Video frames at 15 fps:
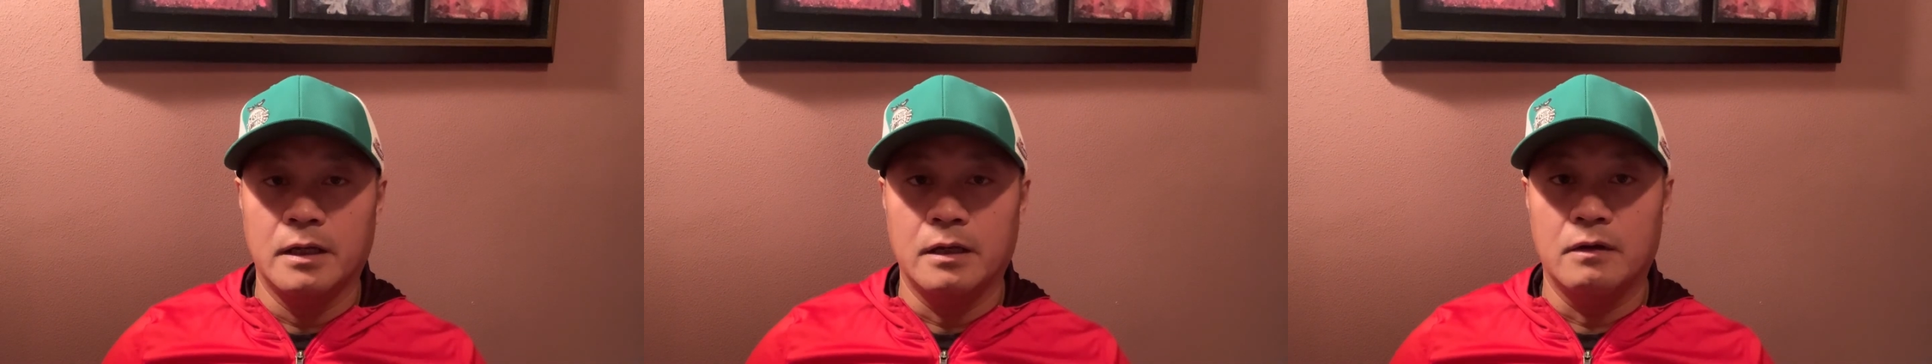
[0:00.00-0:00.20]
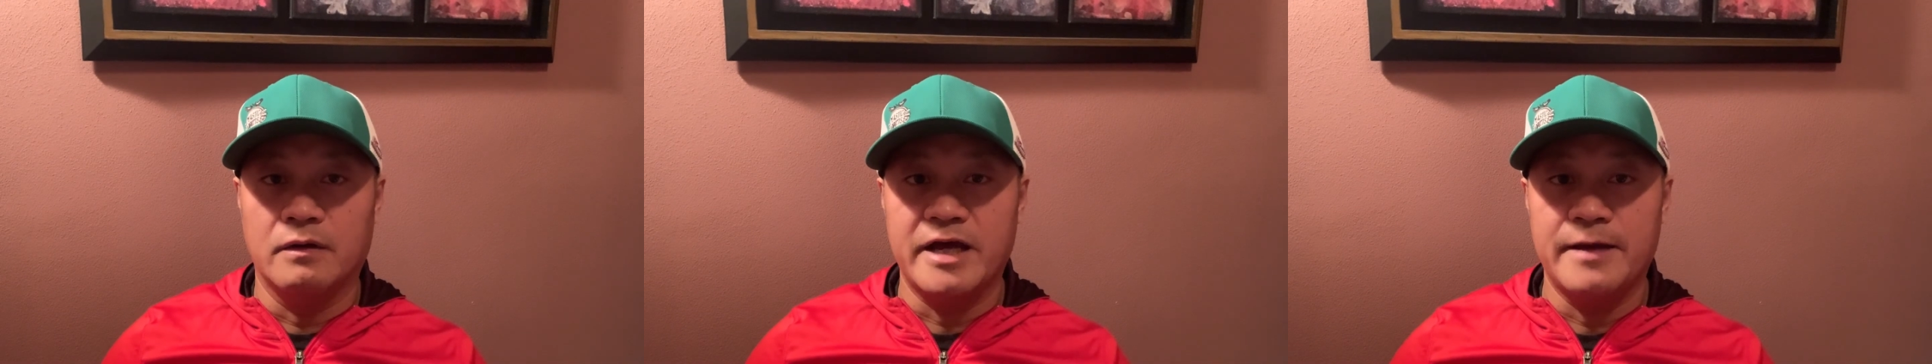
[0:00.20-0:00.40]

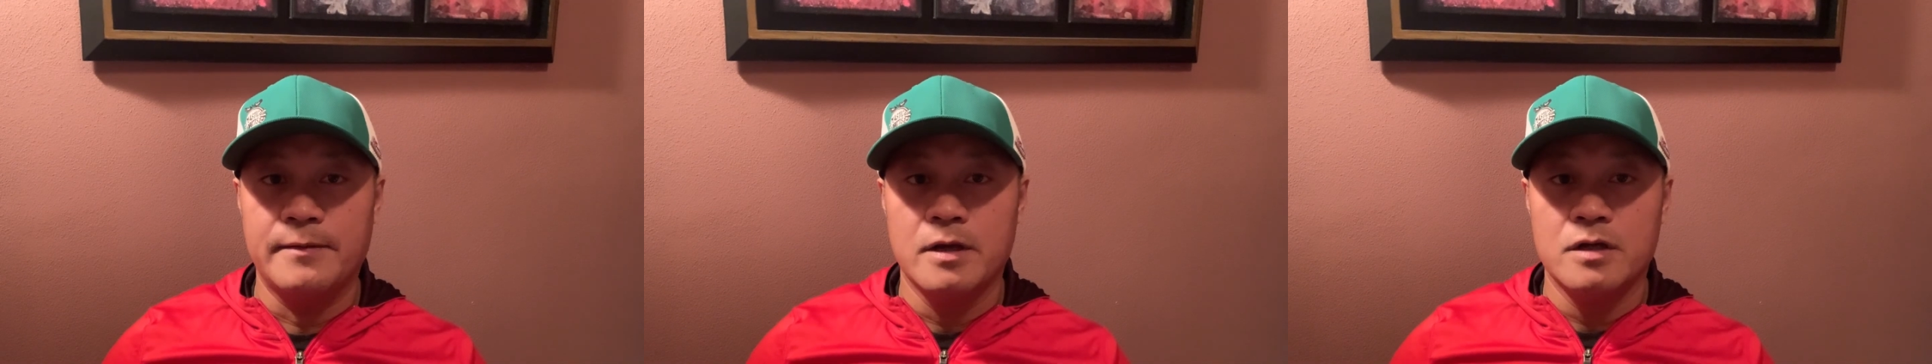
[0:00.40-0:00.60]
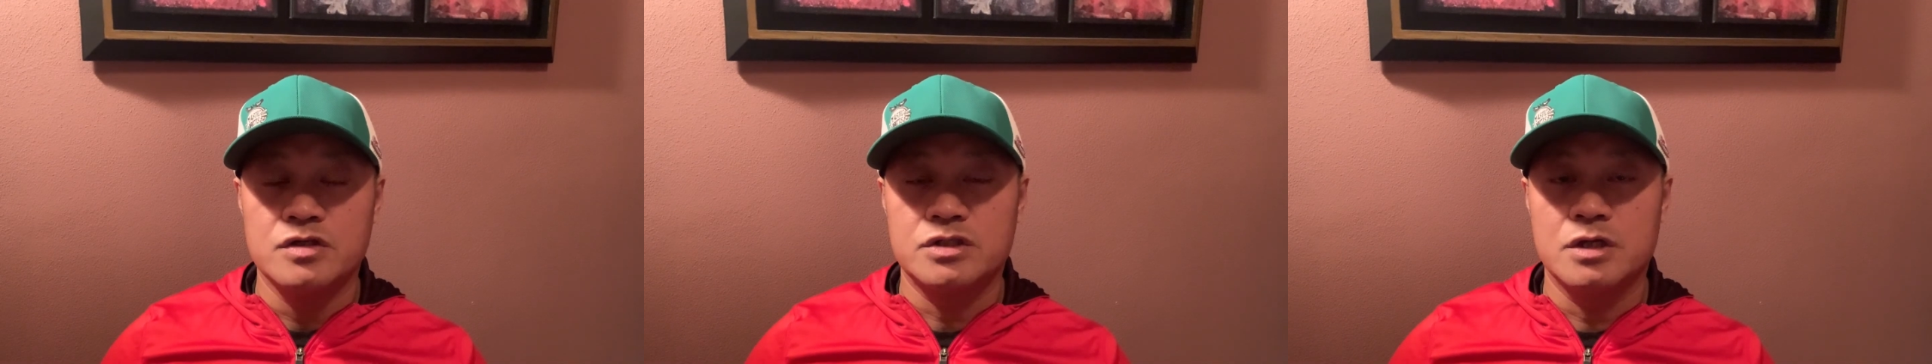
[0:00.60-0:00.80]

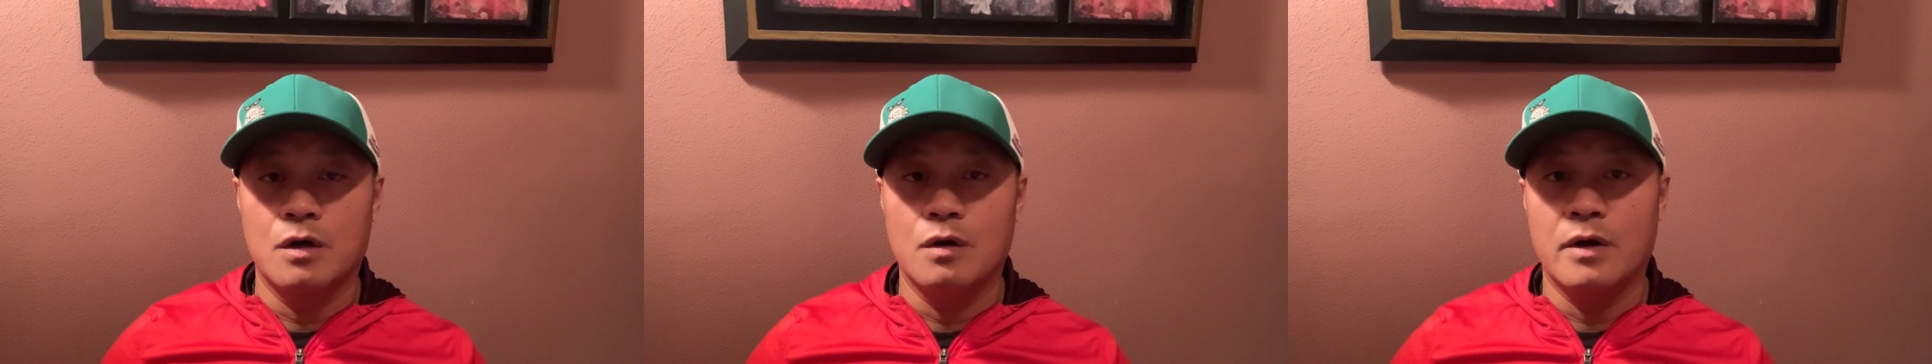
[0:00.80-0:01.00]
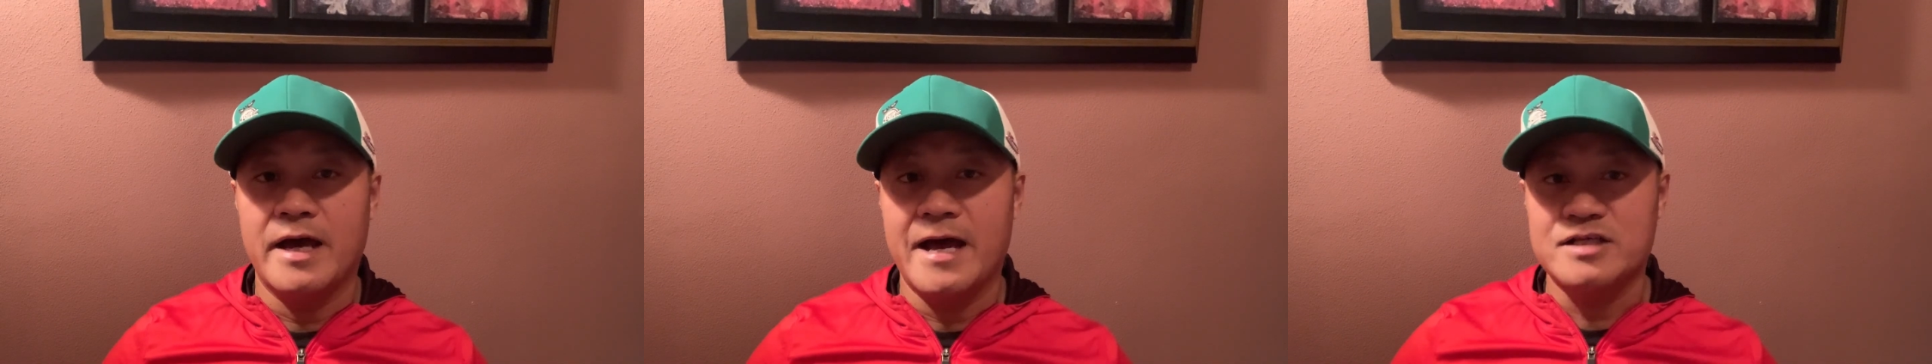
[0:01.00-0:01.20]
Okay,
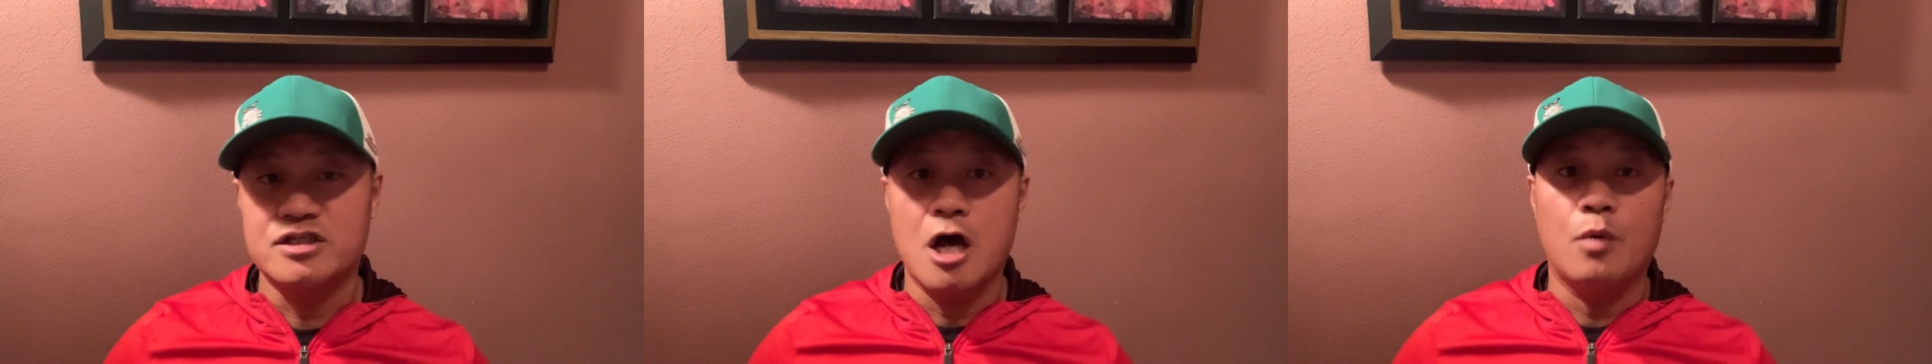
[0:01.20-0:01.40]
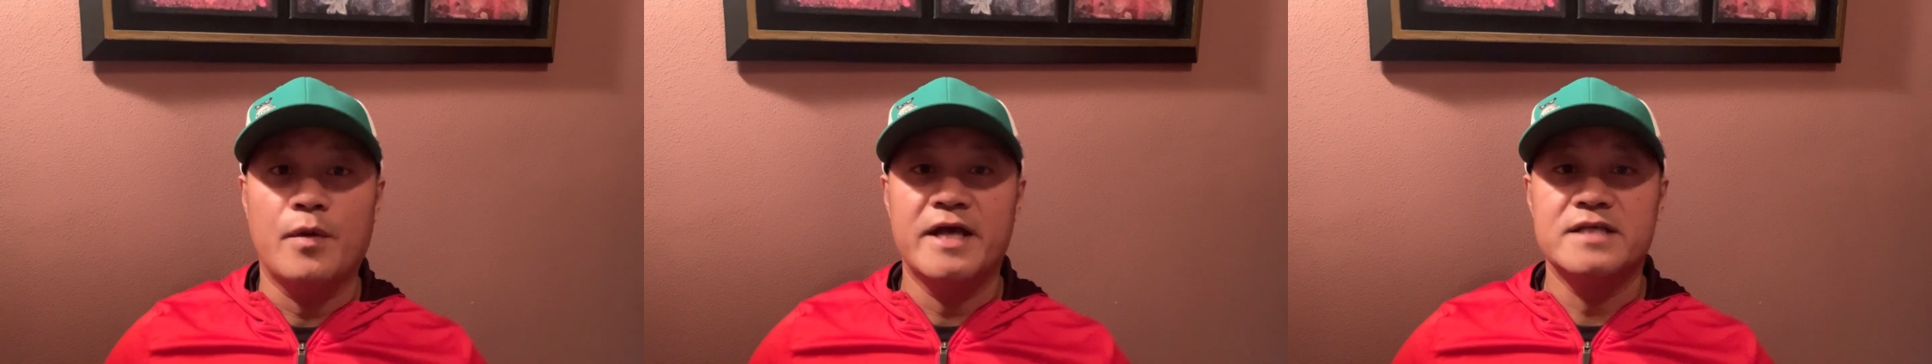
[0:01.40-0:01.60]
so as
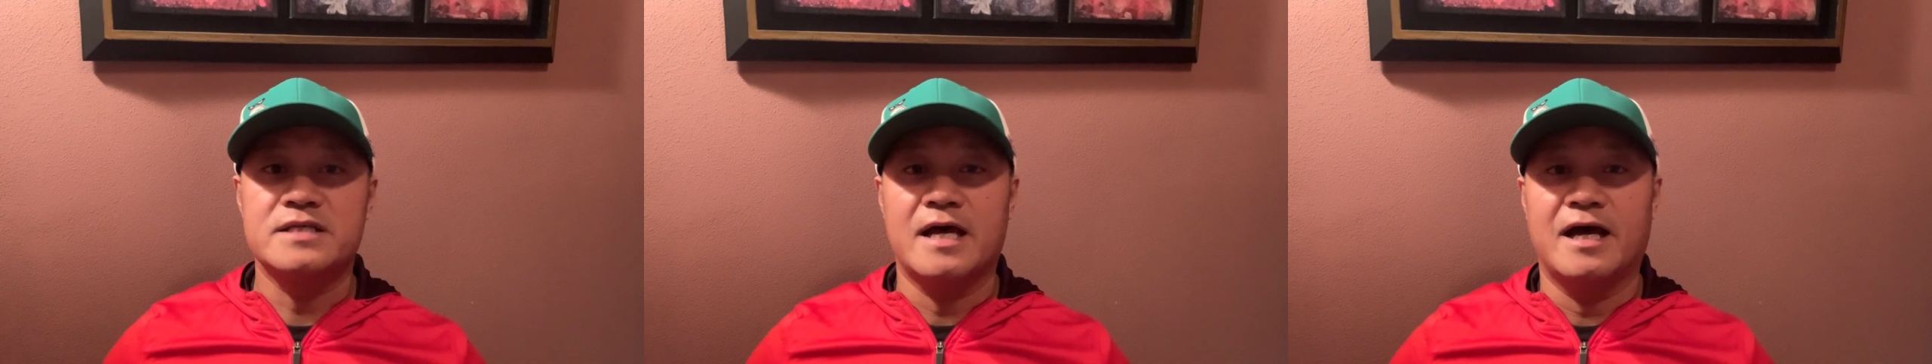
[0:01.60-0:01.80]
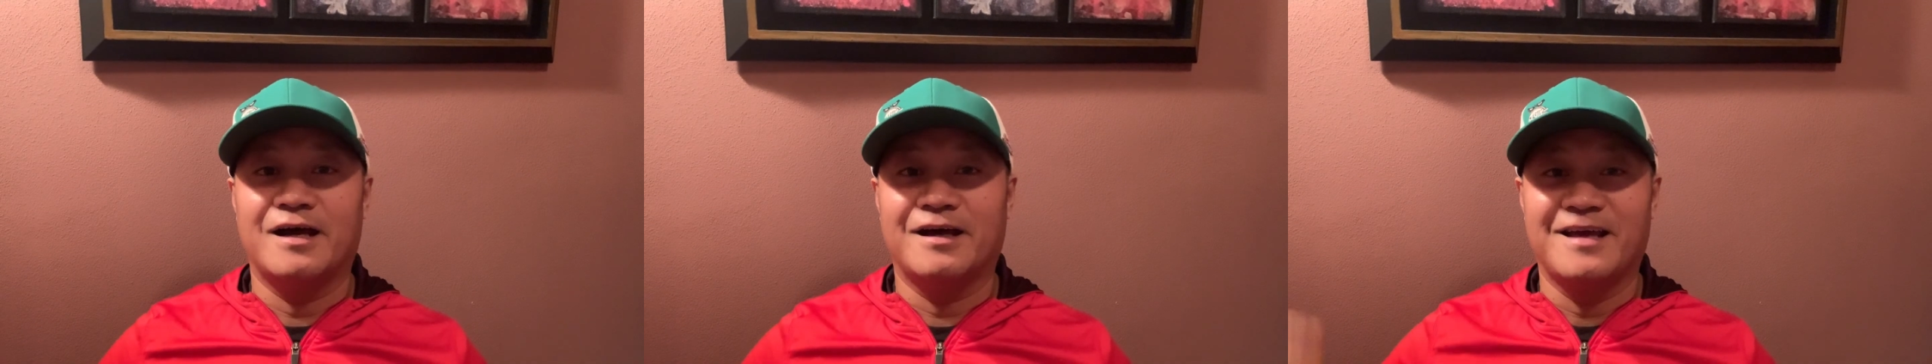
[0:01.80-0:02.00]

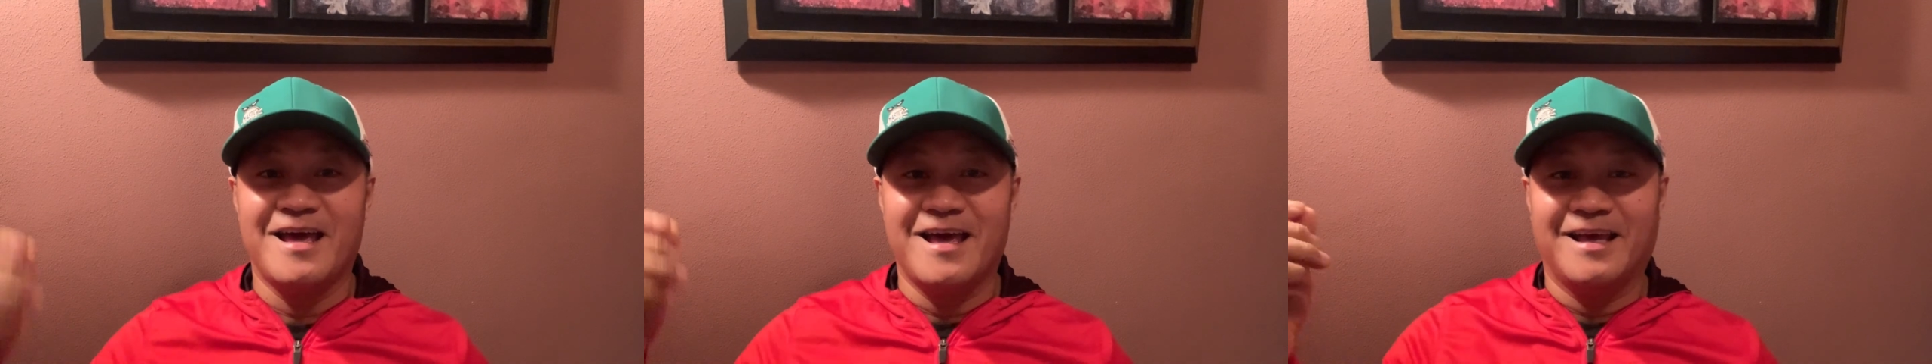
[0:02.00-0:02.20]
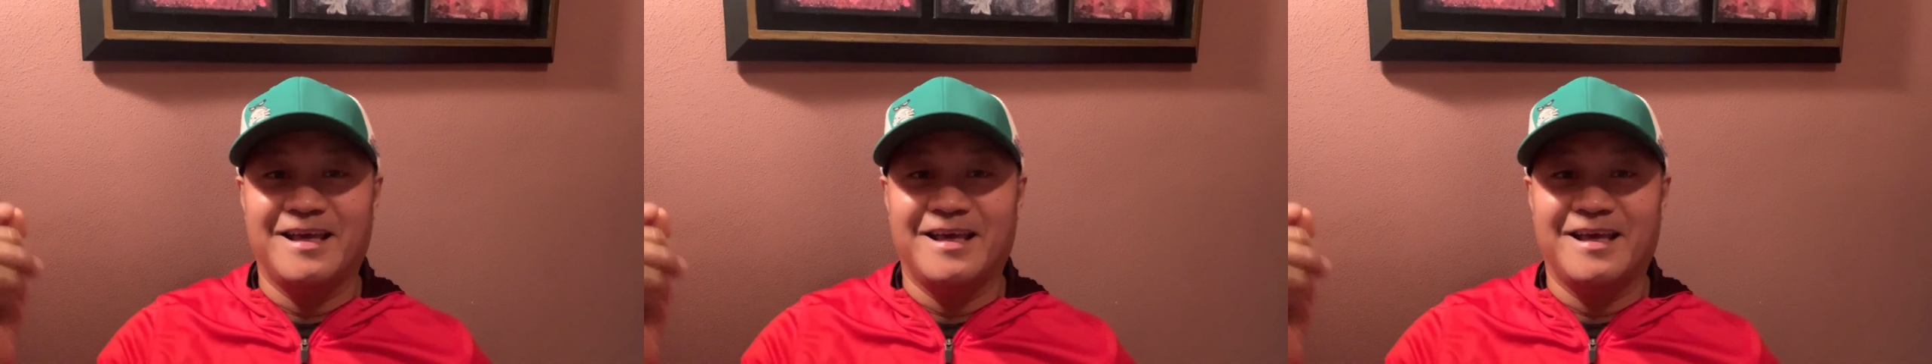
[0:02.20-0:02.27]
always, uh,